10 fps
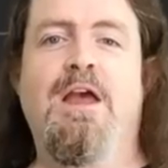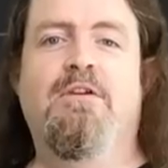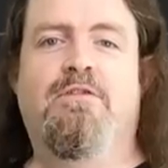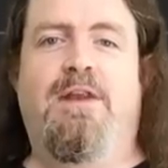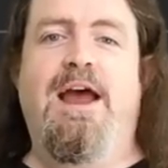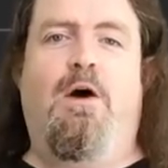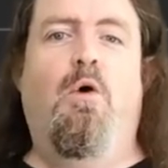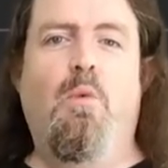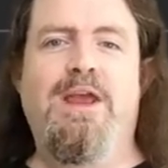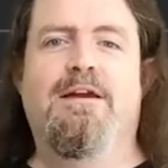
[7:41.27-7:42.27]
So now,
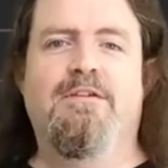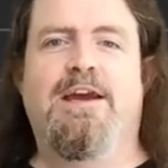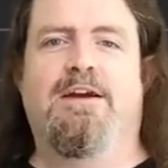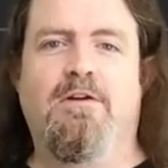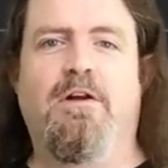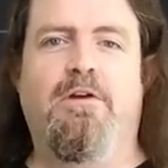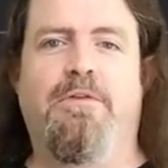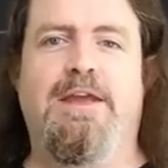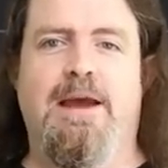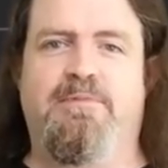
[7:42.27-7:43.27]
we can take
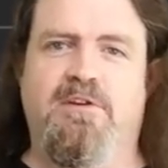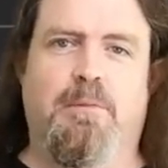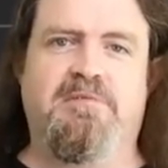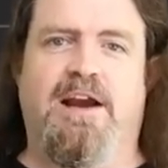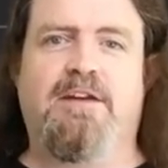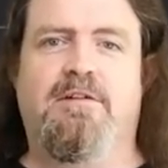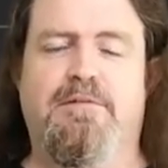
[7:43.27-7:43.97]
not the empty object,